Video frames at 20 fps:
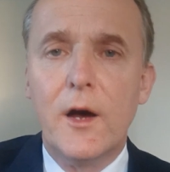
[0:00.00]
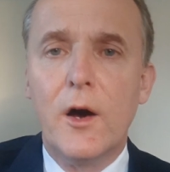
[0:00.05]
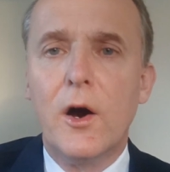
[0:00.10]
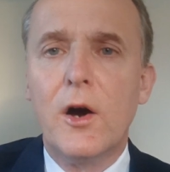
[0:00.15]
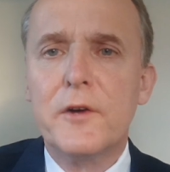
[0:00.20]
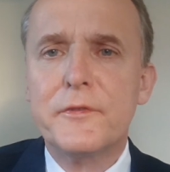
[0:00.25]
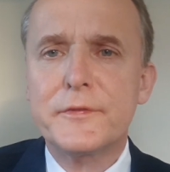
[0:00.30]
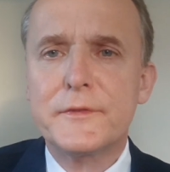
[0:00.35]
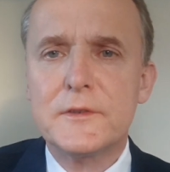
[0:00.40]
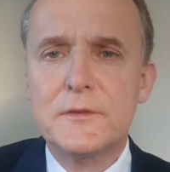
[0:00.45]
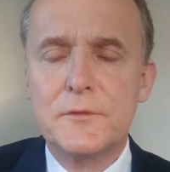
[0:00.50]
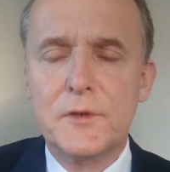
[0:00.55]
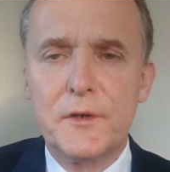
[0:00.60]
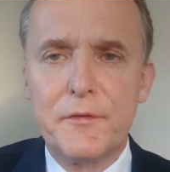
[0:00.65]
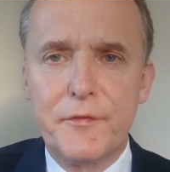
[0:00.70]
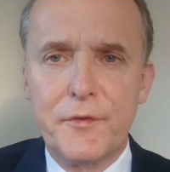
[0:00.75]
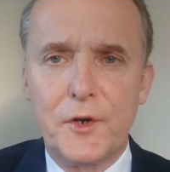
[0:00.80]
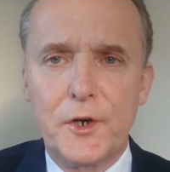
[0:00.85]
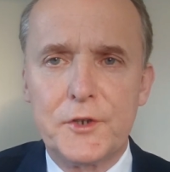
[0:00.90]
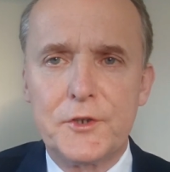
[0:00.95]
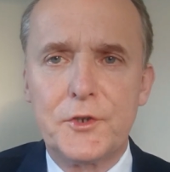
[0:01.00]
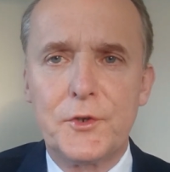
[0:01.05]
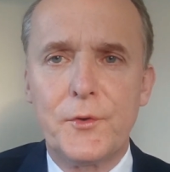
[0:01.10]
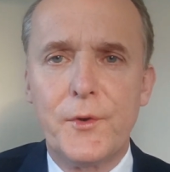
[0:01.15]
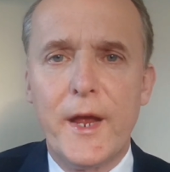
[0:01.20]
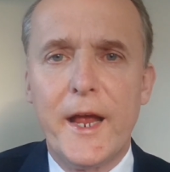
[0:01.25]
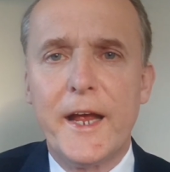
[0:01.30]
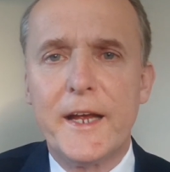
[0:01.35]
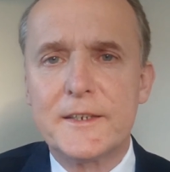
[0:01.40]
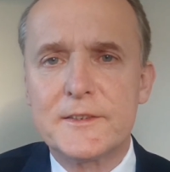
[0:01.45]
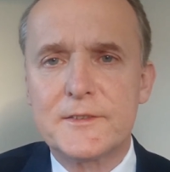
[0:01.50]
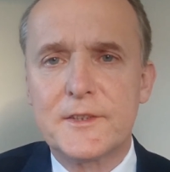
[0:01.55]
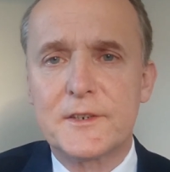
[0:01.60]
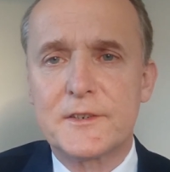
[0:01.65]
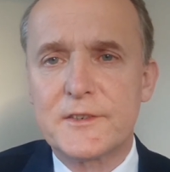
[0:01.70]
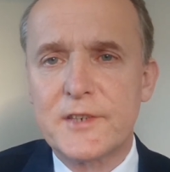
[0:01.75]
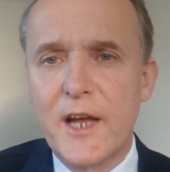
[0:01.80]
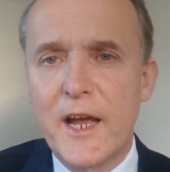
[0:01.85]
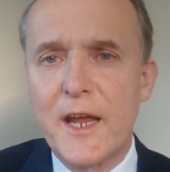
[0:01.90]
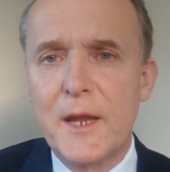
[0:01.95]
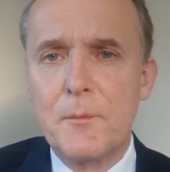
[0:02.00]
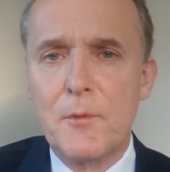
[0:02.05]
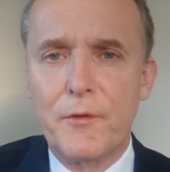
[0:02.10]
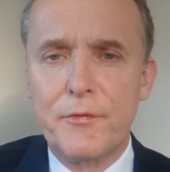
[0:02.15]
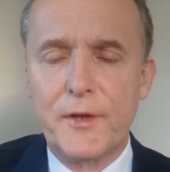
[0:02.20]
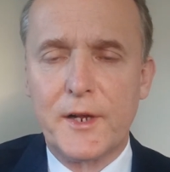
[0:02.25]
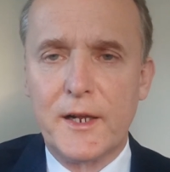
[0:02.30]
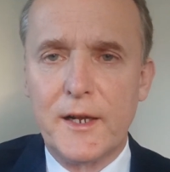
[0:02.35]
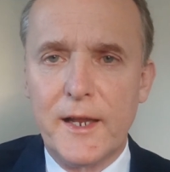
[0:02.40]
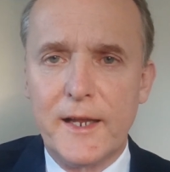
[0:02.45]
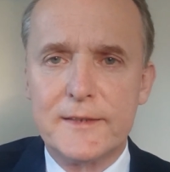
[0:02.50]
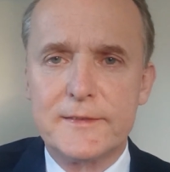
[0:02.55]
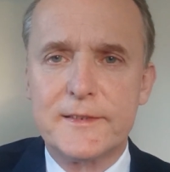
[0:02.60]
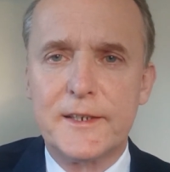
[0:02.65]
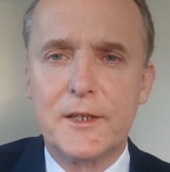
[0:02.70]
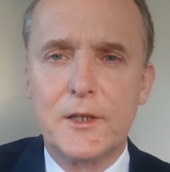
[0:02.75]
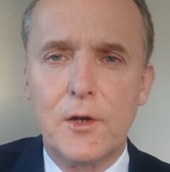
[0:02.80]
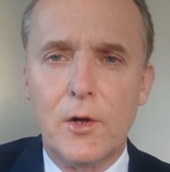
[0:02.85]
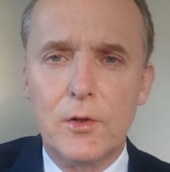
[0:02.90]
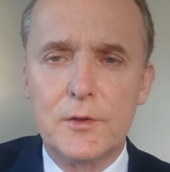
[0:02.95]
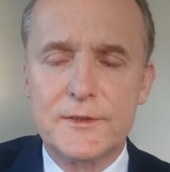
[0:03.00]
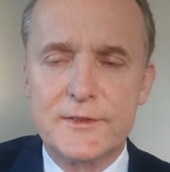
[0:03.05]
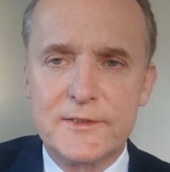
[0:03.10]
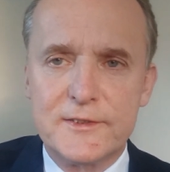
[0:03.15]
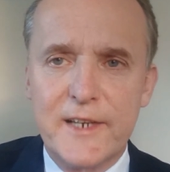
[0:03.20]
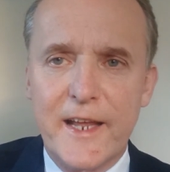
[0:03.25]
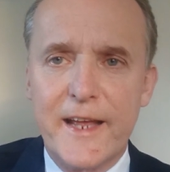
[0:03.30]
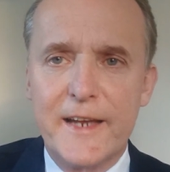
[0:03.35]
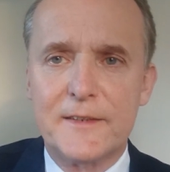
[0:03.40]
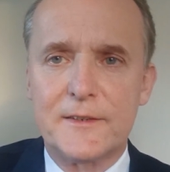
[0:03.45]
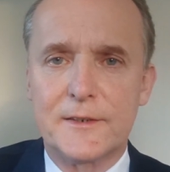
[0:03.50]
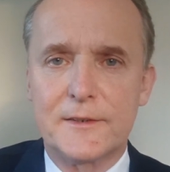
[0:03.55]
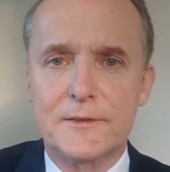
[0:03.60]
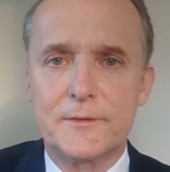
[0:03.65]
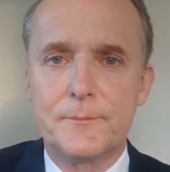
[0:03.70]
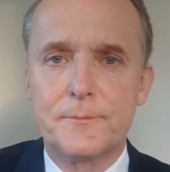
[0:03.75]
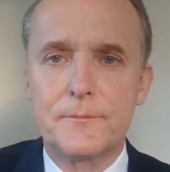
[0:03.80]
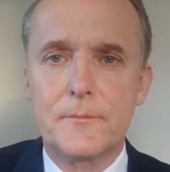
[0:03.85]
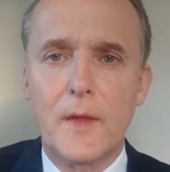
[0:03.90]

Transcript: often referred to as the time of the classic gold standard.